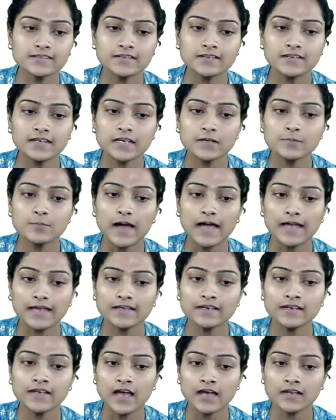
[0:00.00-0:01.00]
read by
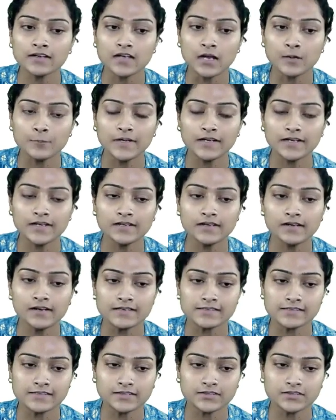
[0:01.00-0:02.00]
an uncommitted
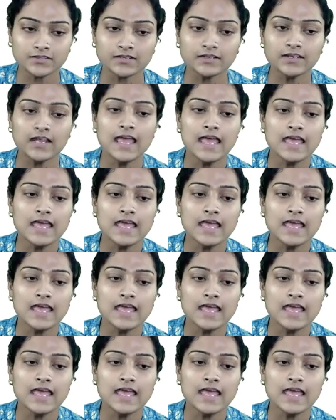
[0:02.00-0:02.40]
transaction.